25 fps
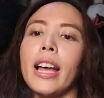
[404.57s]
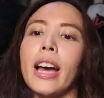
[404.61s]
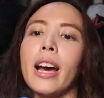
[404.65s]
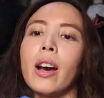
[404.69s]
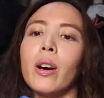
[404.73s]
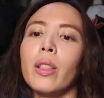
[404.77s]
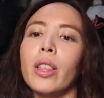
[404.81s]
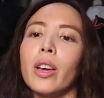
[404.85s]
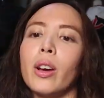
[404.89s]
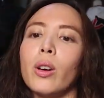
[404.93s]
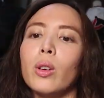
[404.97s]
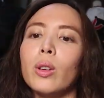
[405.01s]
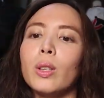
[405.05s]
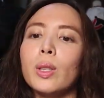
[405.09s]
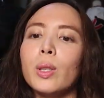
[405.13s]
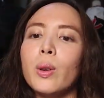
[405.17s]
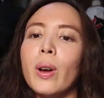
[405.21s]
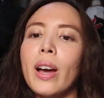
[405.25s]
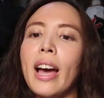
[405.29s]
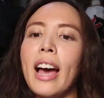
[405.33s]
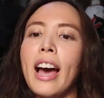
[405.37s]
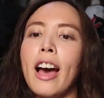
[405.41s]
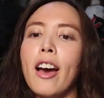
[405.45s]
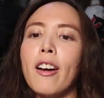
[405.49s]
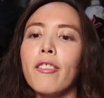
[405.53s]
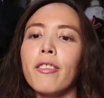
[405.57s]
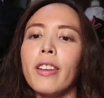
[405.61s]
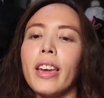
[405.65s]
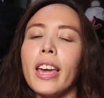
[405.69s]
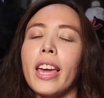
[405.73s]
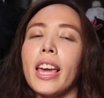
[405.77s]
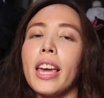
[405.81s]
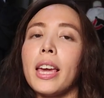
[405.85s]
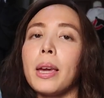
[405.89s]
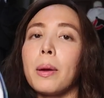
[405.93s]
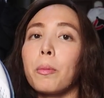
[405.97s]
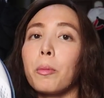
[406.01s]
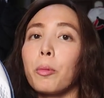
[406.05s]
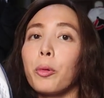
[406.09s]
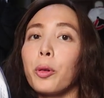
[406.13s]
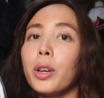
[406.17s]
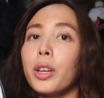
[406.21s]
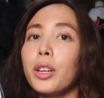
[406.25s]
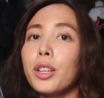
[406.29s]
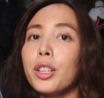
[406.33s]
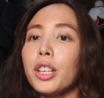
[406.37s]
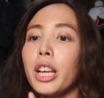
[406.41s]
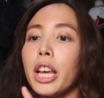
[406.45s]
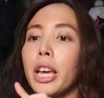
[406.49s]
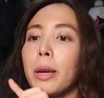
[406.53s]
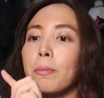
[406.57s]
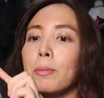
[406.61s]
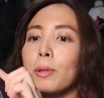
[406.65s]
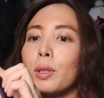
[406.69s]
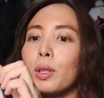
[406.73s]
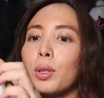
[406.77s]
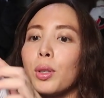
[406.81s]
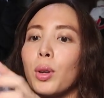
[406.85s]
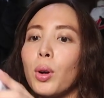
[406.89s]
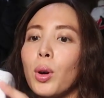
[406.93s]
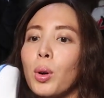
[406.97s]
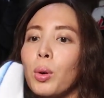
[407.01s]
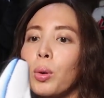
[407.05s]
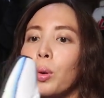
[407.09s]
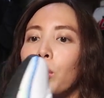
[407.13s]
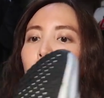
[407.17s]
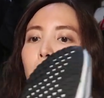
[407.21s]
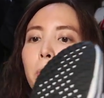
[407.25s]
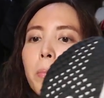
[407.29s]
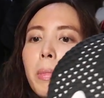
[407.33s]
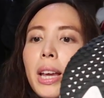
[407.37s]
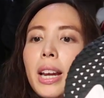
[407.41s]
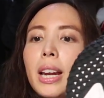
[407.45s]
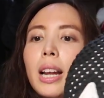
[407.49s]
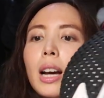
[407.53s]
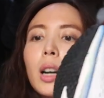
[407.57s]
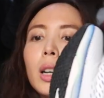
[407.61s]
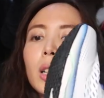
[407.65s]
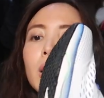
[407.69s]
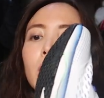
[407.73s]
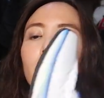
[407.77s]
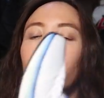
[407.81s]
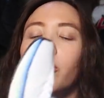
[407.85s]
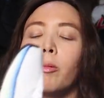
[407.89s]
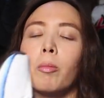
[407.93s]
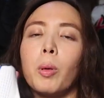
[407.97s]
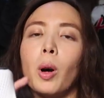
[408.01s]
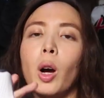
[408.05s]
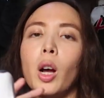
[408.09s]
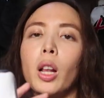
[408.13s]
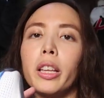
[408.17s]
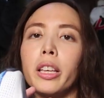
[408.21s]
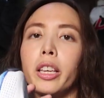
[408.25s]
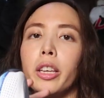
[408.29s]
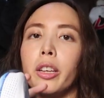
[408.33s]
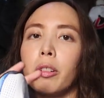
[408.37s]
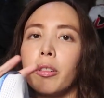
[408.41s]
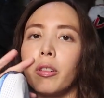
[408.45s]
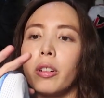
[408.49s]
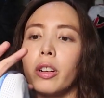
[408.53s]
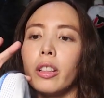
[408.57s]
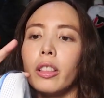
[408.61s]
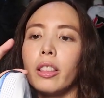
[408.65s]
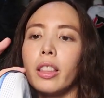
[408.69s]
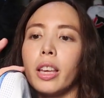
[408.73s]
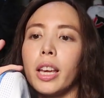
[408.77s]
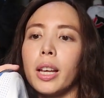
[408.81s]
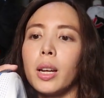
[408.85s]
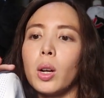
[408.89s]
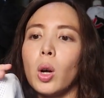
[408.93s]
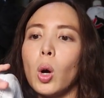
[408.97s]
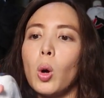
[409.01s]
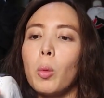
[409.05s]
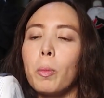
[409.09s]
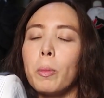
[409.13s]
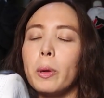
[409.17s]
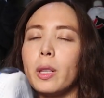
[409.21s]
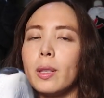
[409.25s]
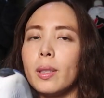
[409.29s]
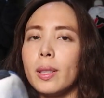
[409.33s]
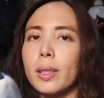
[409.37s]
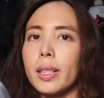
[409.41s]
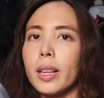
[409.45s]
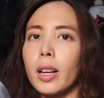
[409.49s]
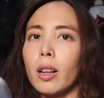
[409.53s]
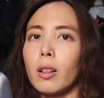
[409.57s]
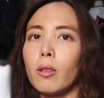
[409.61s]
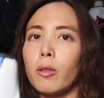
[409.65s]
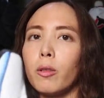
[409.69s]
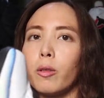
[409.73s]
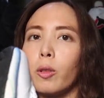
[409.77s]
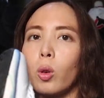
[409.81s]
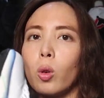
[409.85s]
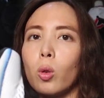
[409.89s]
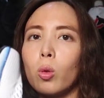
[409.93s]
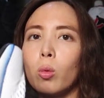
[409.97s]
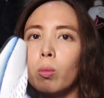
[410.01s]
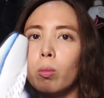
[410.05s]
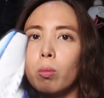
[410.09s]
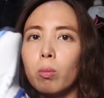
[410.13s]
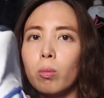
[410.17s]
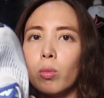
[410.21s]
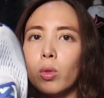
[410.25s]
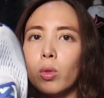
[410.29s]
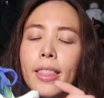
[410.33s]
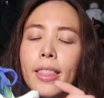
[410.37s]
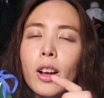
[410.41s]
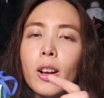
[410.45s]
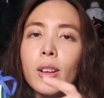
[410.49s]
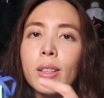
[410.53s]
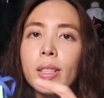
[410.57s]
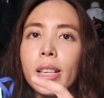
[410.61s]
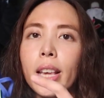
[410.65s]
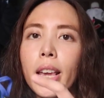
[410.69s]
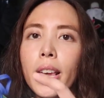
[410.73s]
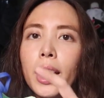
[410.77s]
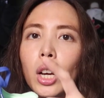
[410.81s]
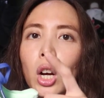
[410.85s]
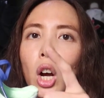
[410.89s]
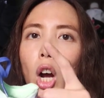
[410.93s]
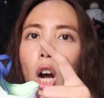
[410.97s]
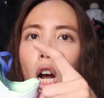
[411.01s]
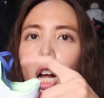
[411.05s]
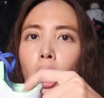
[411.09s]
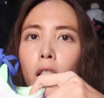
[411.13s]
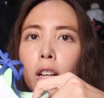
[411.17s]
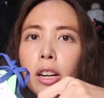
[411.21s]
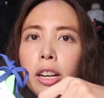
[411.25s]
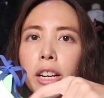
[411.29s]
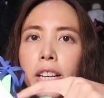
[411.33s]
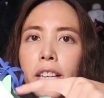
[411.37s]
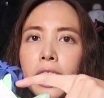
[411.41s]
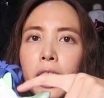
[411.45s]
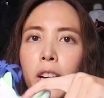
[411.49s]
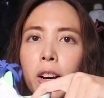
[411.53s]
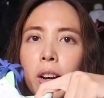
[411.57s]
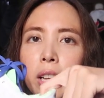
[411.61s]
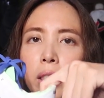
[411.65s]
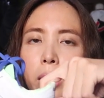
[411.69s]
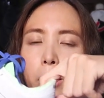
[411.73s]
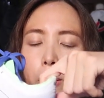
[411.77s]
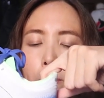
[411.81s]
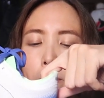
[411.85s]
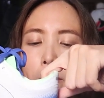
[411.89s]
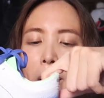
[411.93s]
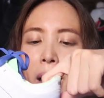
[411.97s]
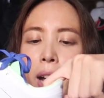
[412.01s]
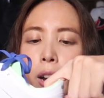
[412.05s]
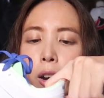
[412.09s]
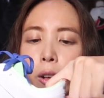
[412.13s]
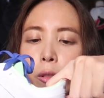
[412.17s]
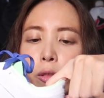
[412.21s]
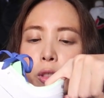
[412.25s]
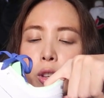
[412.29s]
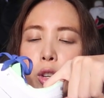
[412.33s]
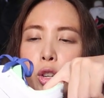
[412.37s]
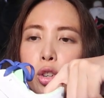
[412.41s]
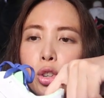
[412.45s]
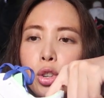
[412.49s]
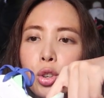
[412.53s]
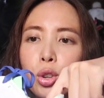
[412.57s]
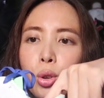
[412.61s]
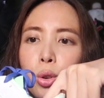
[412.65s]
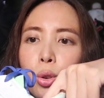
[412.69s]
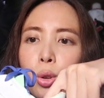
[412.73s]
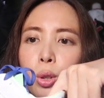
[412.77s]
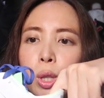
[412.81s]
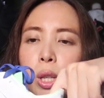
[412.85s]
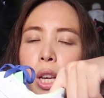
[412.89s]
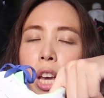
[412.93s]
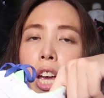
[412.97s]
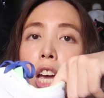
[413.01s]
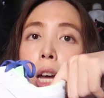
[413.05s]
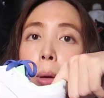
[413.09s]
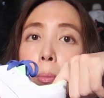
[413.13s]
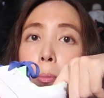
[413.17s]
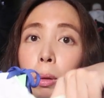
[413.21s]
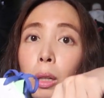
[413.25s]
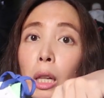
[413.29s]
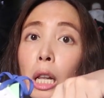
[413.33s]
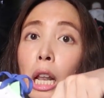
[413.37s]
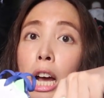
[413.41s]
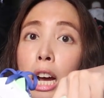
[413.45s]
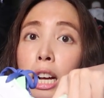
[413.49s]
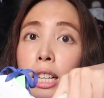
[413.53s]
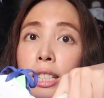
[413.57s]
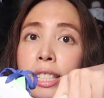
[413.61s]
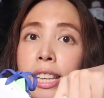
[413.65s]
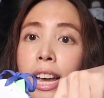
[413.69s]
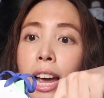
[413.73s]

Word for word: Now, they also have a pre-shaped sole made out of polyurethane open cell foam. There's a collar here at the back of the shoe to help lock